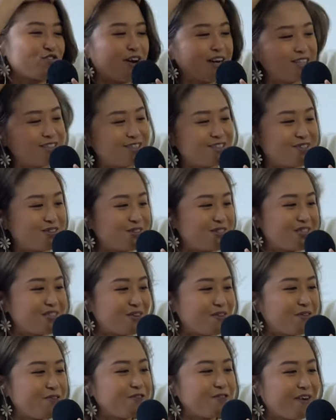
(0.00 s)
I've tried to do
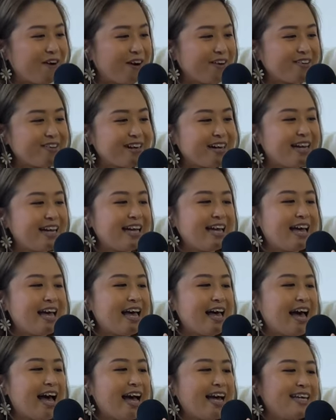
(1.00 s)
so far.
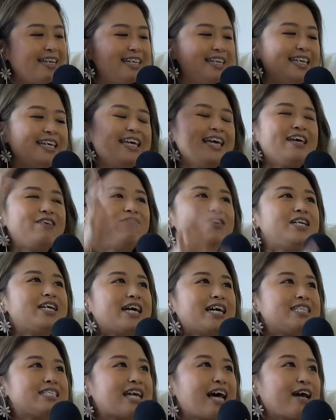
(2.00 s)
And even
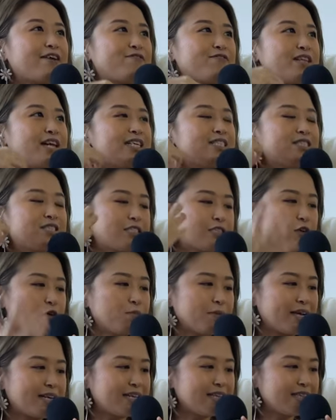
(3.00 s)
as I've done so
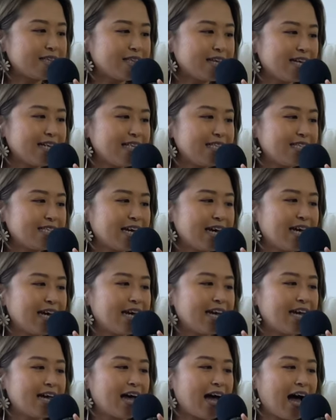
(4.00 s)
many things,
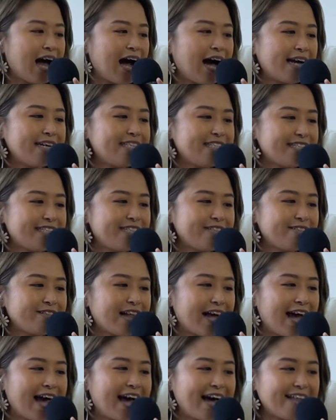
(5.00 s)
I still
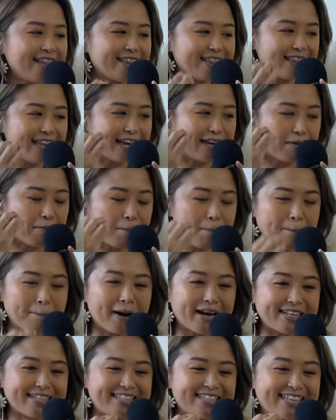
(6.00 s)
had that
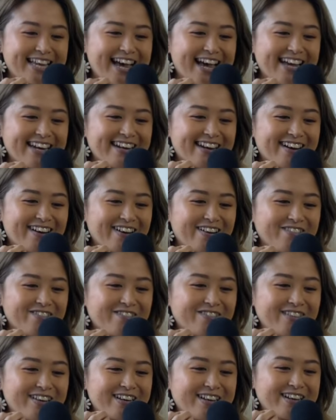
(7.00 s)
mindset of
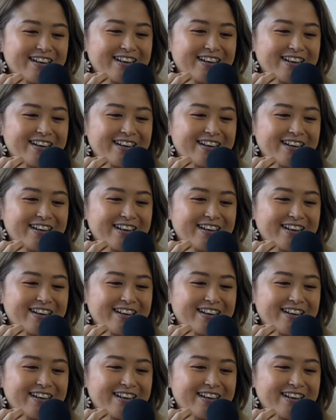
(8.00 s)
